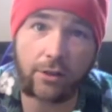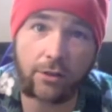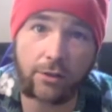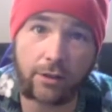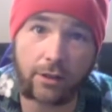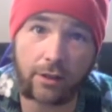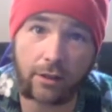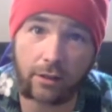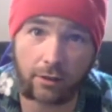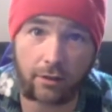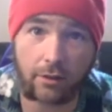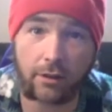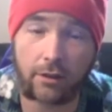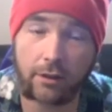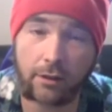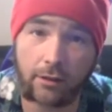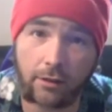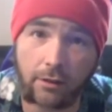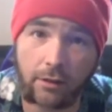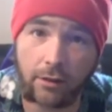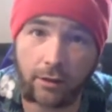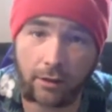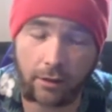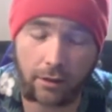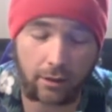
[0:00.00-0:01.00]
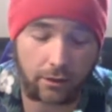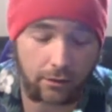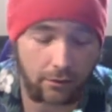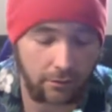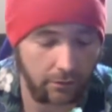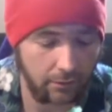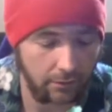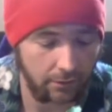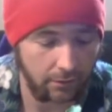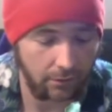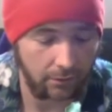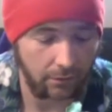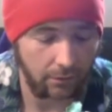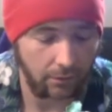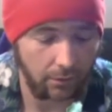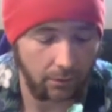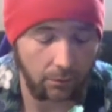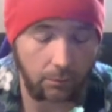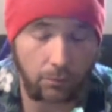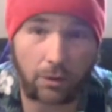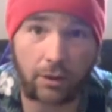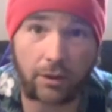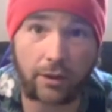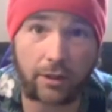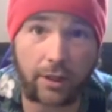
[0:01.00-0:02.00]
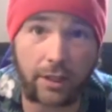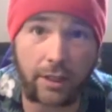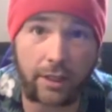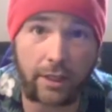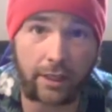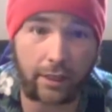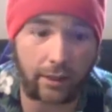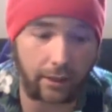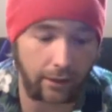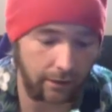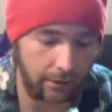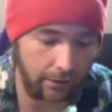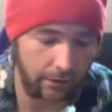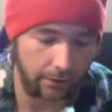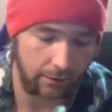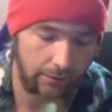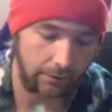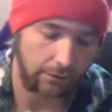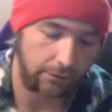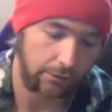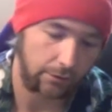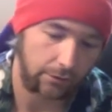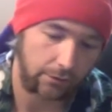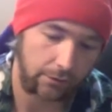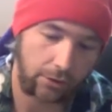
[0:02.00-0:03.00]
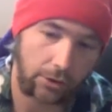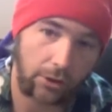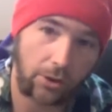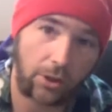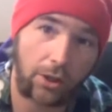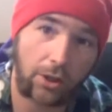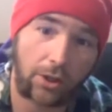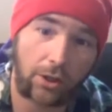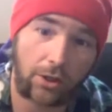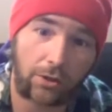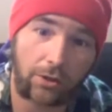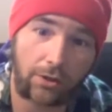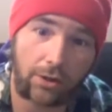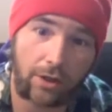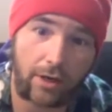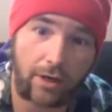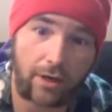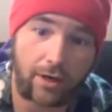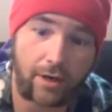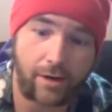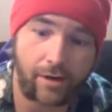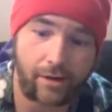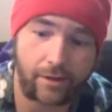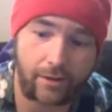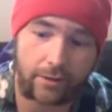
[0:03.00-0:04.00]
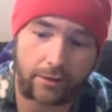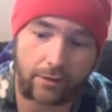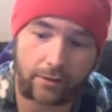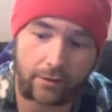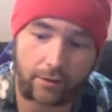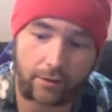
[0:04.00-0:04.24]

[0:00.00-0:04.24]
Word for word: two that look, you know, worth eating. Alright,